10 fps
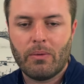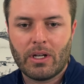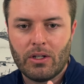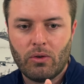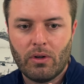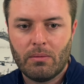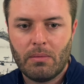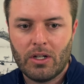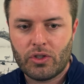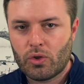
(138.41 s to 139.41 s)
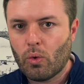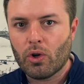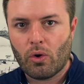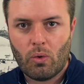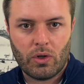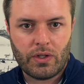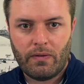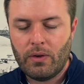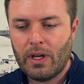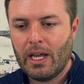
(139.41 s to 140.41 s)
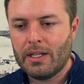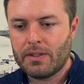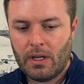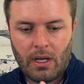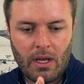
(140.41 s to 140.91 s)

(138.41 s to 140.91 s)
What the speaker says: We can do a shorter course, a few days.